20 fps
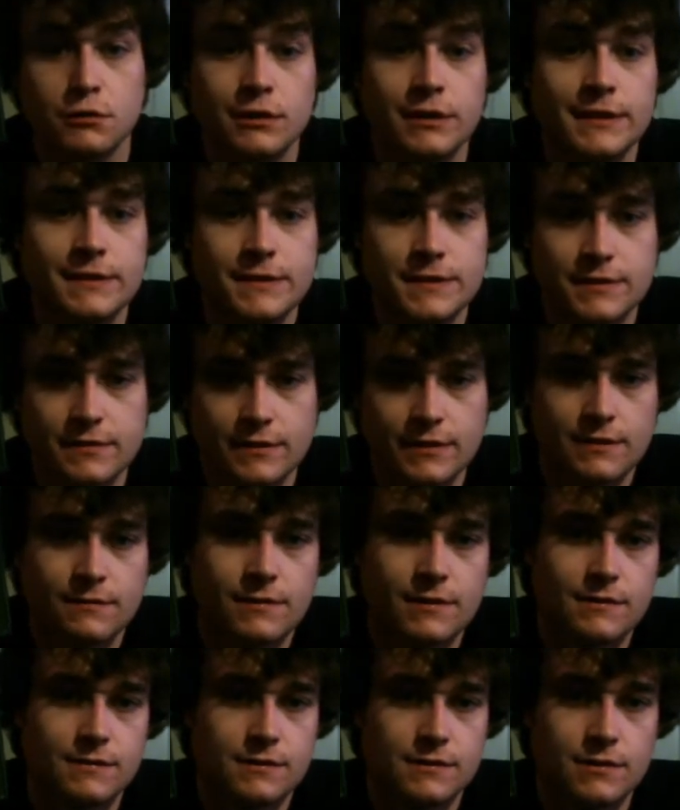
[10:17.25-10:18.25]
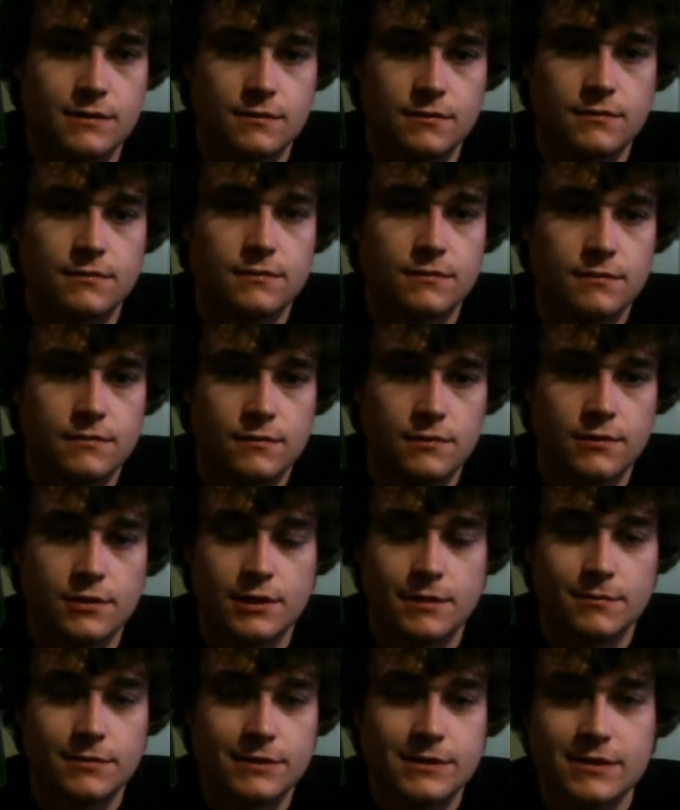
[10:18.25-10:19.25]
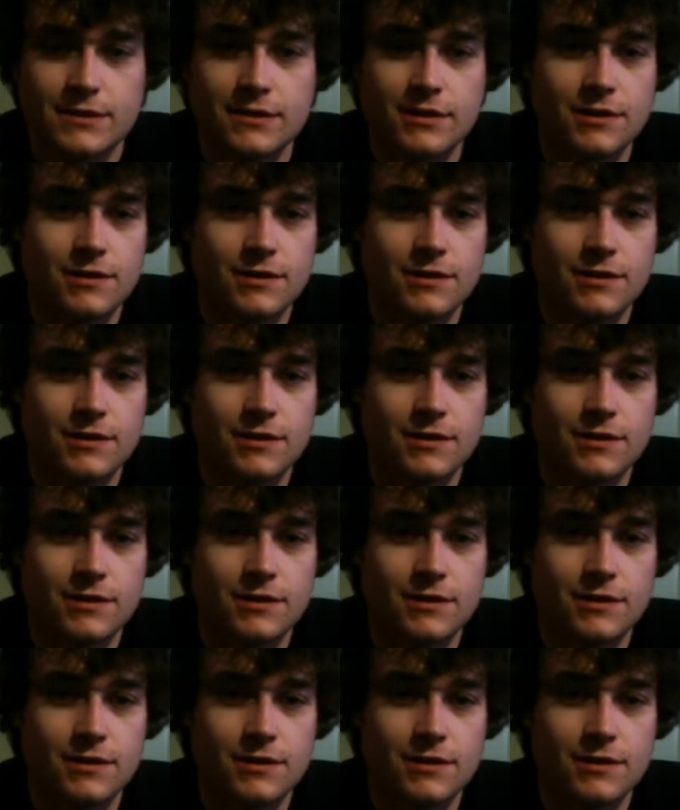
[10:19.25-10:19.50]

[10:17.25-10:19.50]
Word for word: So Gremlins, anything